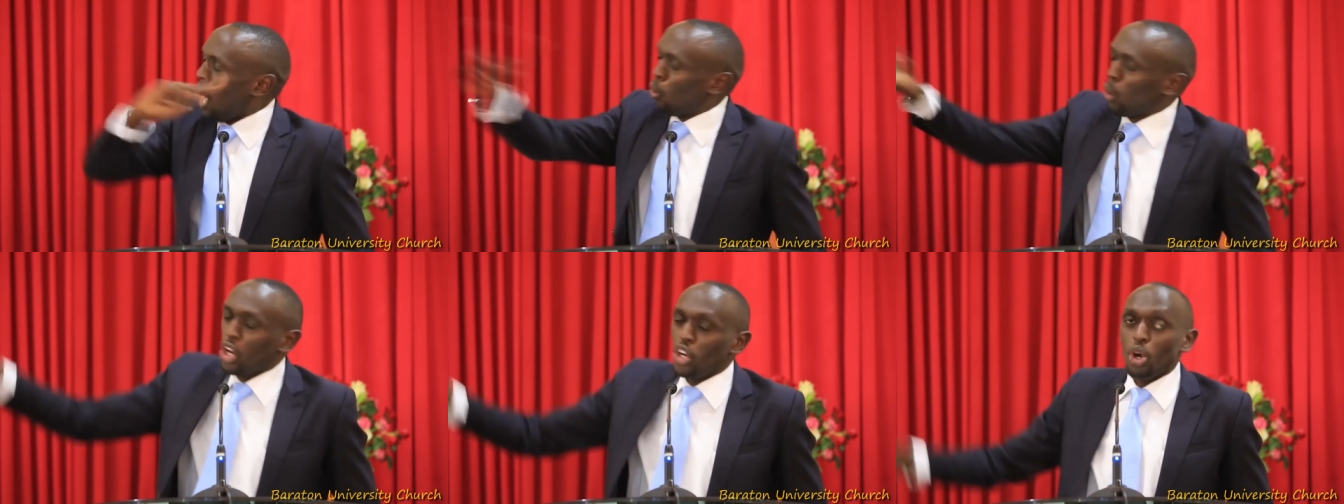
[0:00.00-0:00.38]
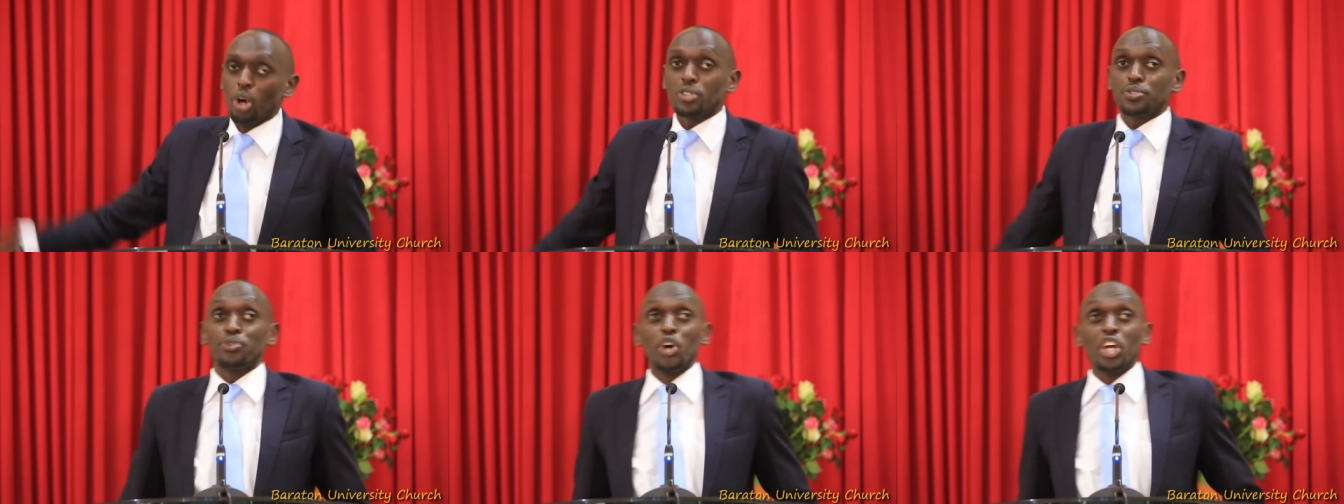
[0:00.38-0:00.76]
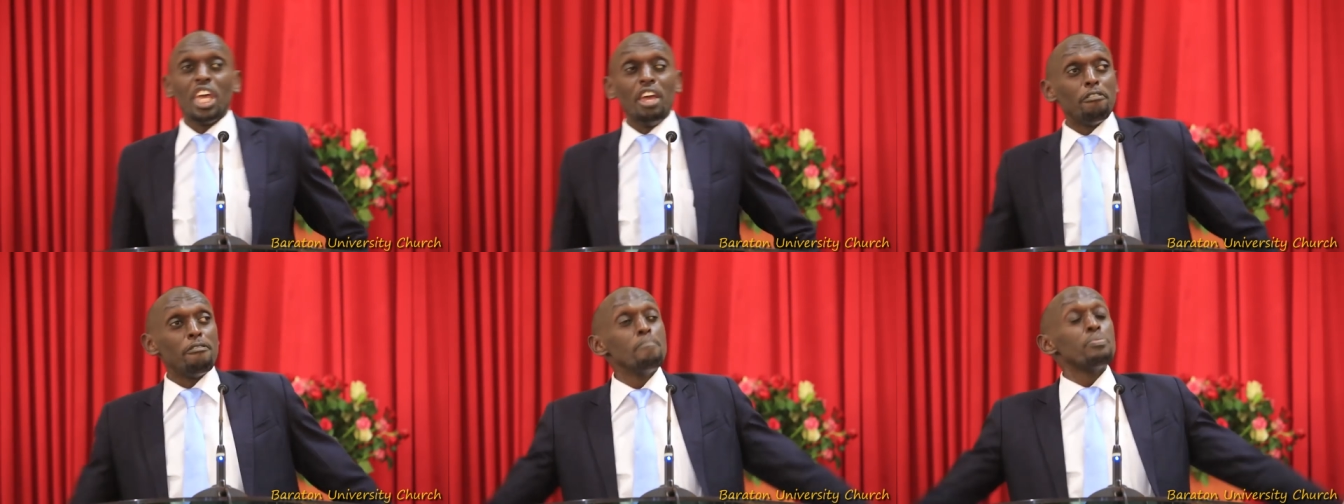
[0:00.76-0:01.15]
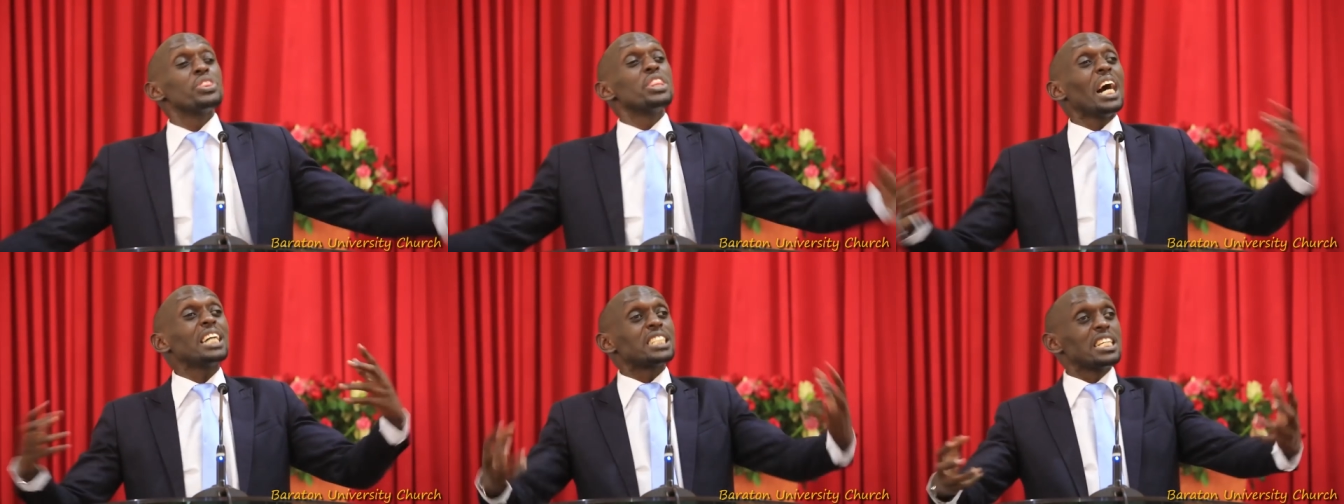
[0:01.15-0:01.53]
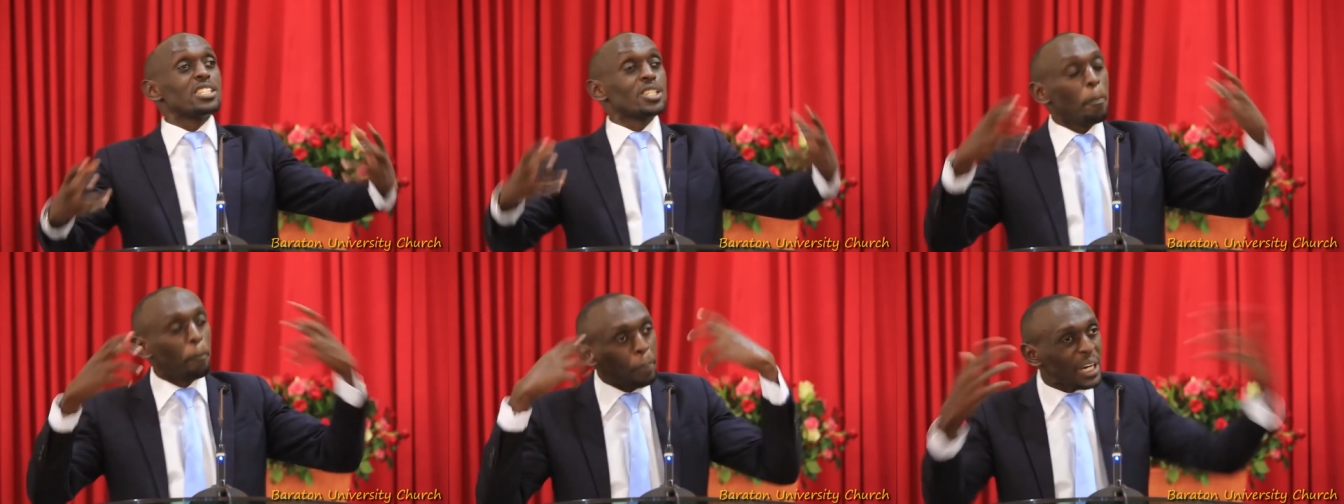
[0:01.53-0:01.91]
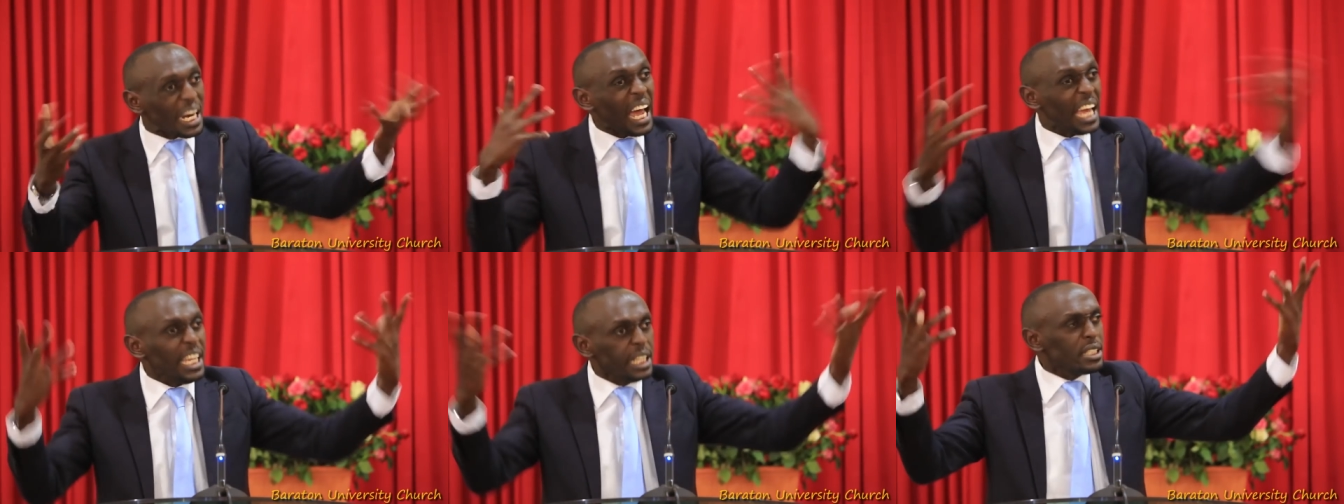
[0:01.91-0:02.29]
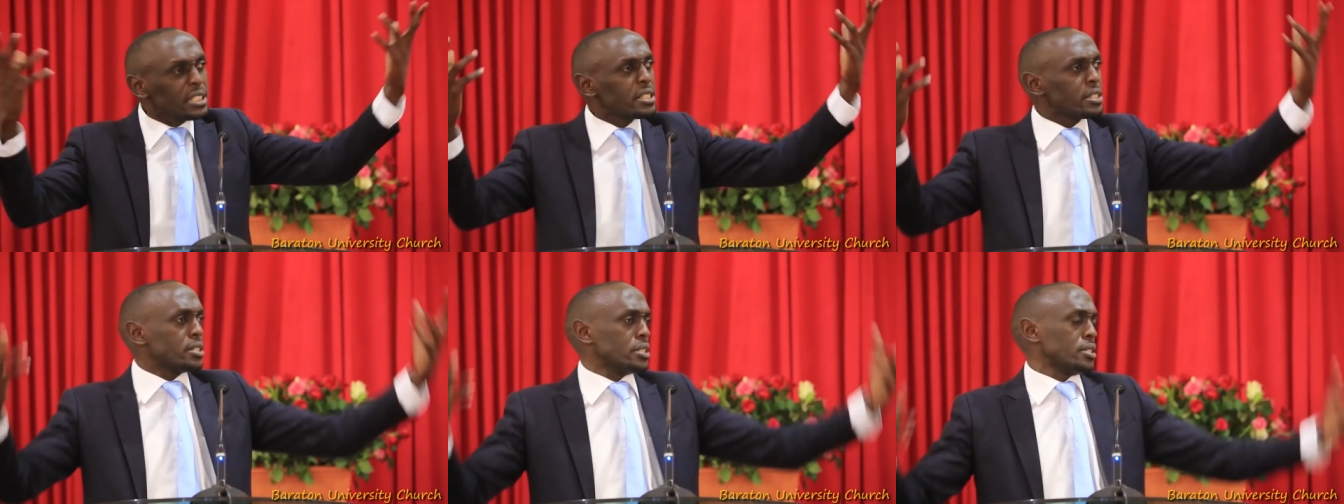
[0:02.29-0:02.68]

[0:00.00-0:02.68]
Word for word: I will not forgive. That is pride.